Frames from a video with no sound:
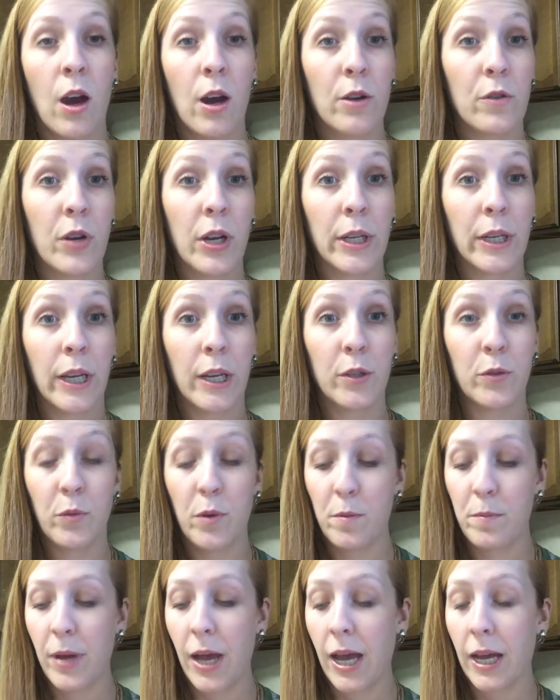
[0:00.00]
Alright guys,
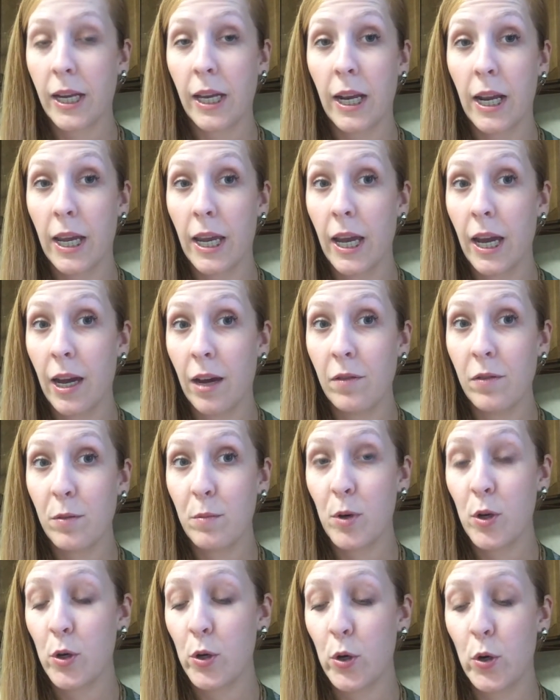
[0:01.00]
we're back and I have
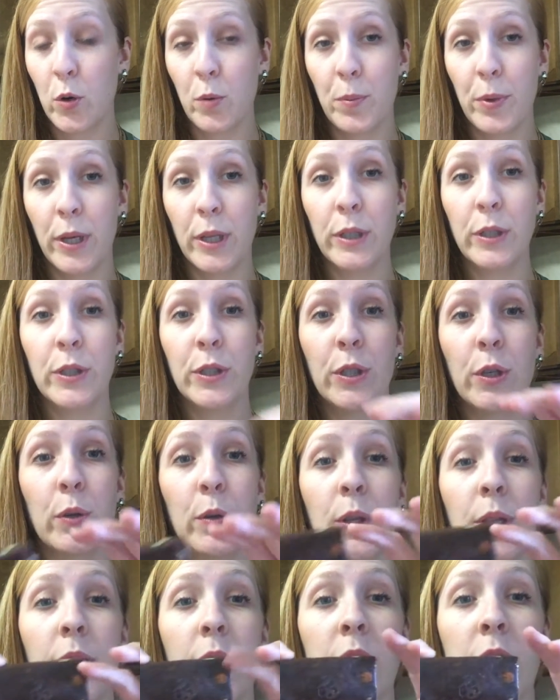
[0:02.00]
them all open. So
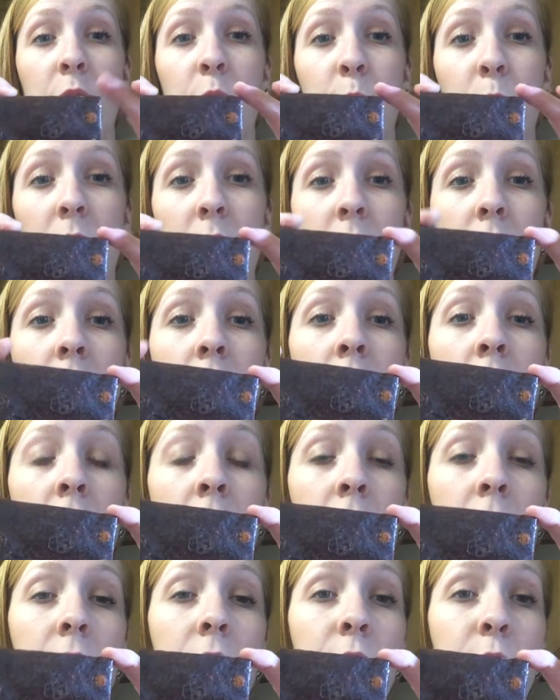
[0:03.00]
this one
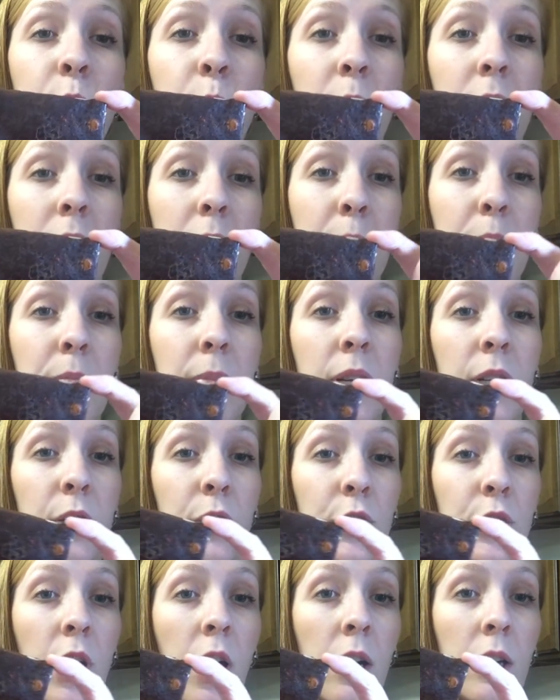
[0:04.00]
is what the mint
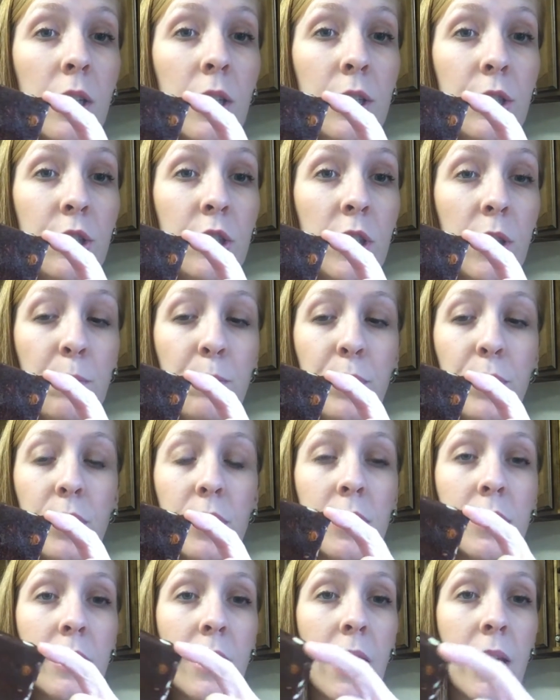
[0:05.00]
chocolate chip
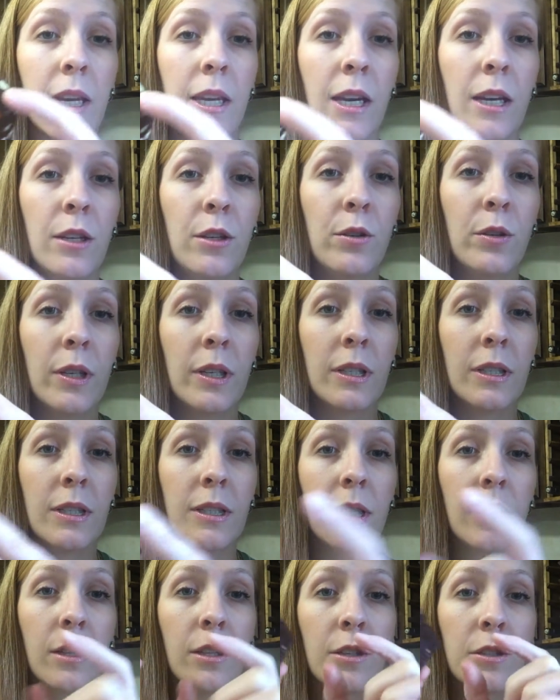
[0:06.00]
looks like, and you can
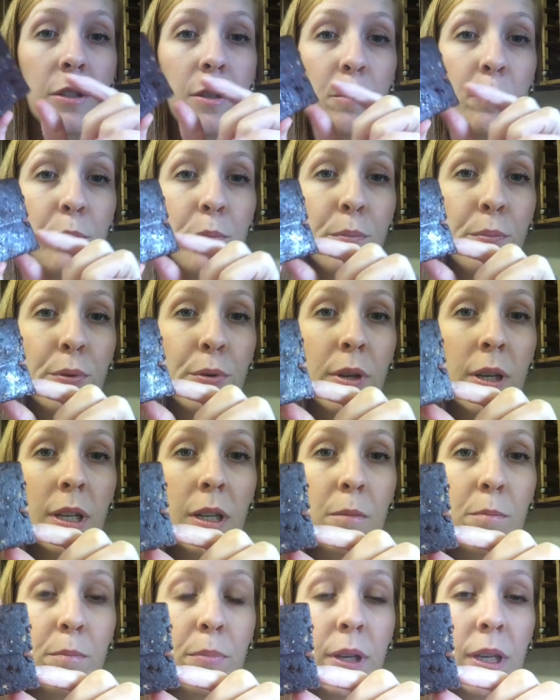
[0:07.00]
see there's some
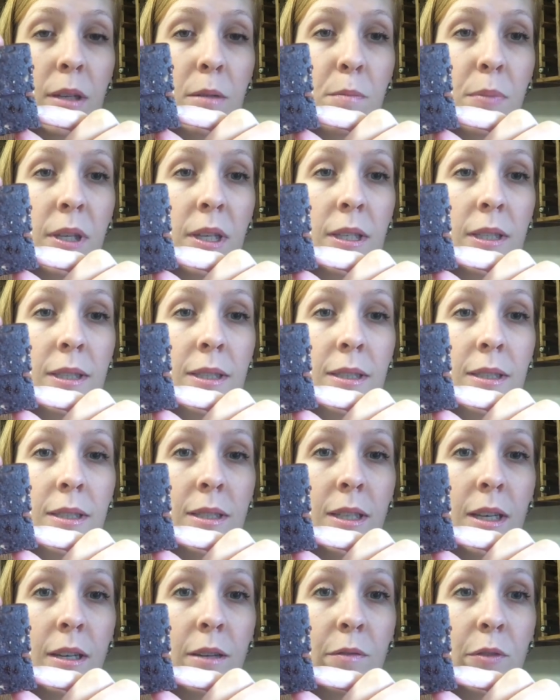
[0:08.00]
pretty big
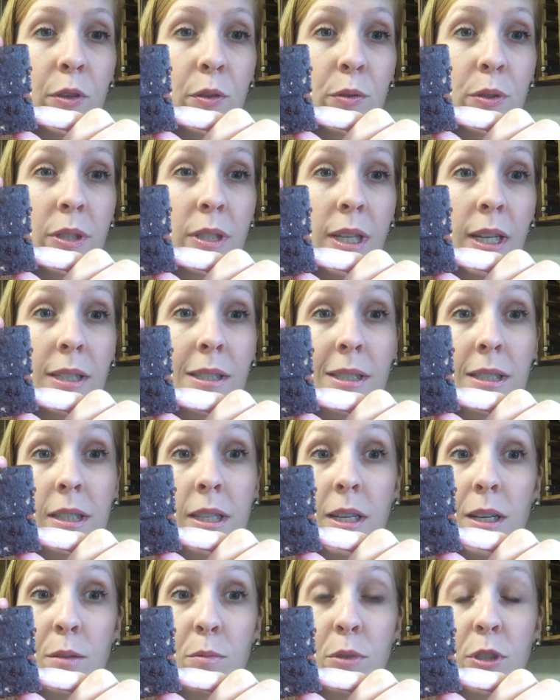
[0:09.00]
pieces of those nuts in
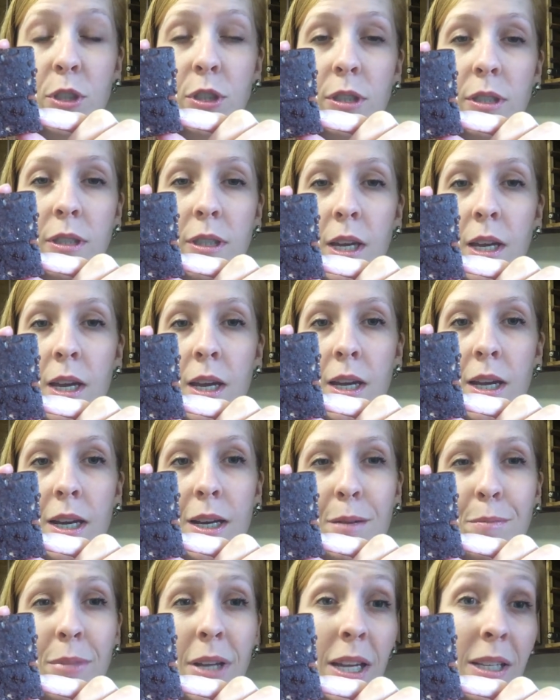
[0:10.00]
there, which is
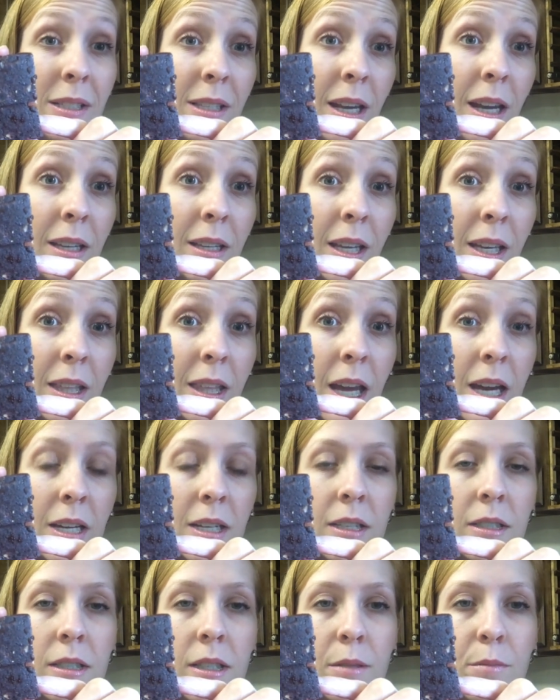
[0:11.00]
nice. I like that
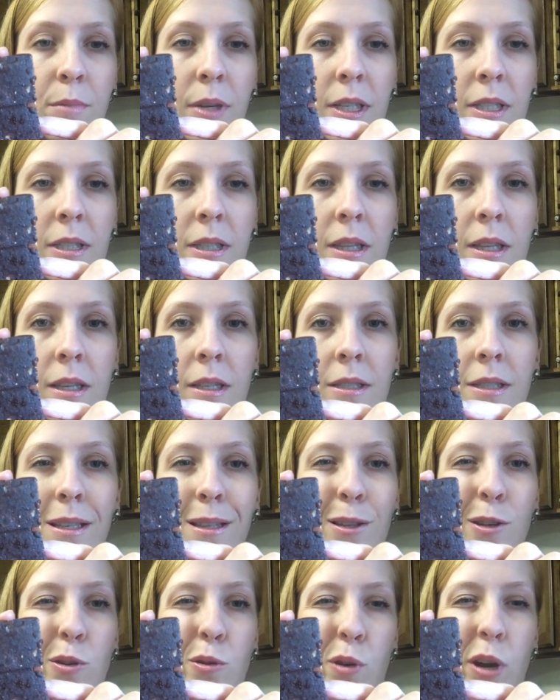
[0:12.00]
because it makes these a
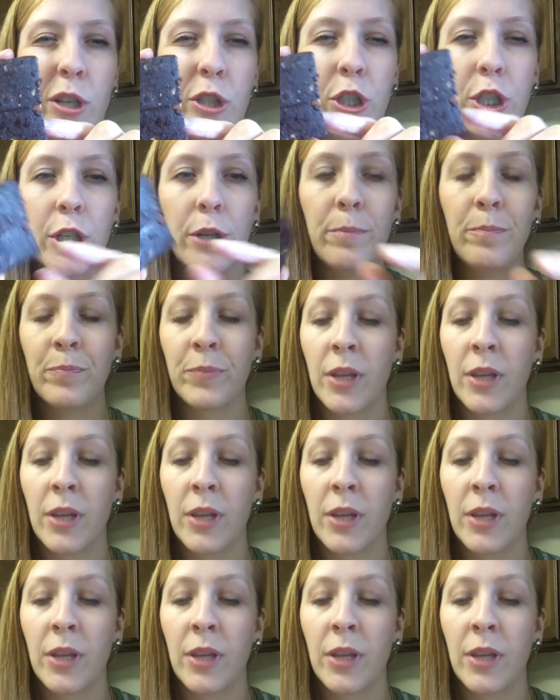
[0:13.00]
little crunchier.